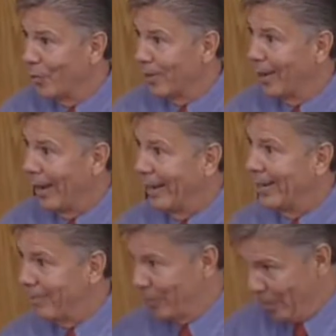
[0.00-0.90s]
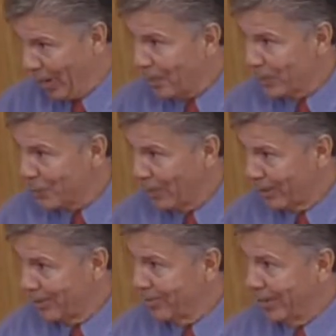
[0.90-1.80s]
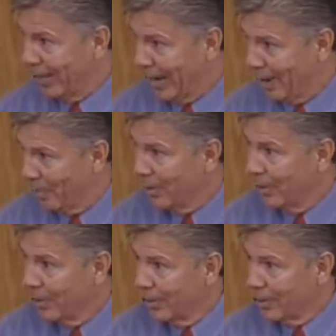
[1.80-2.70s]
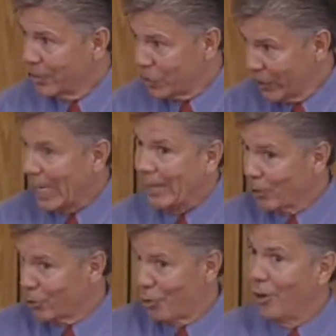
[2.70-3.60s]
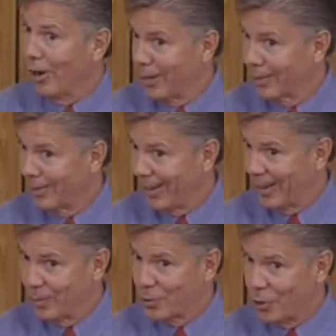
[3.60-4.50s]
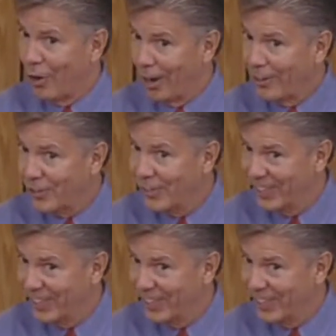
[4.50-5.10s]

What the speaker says: that I, from my perspective, am singing the song that I was taught,